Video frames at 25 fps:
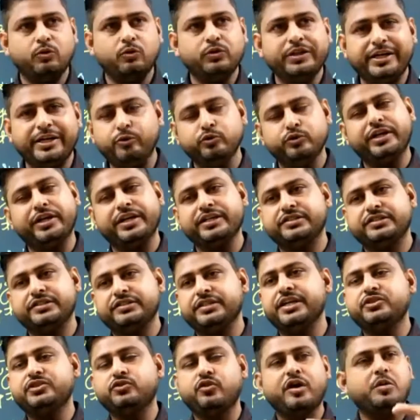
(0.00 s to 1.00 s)
they do the
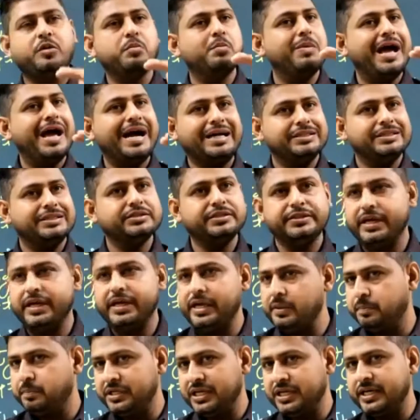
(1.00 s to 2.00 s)
research on blacklisted
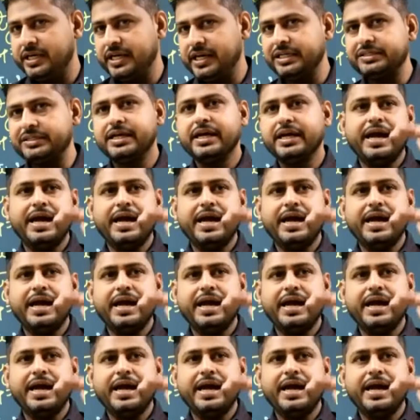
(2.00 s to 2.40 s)
IP address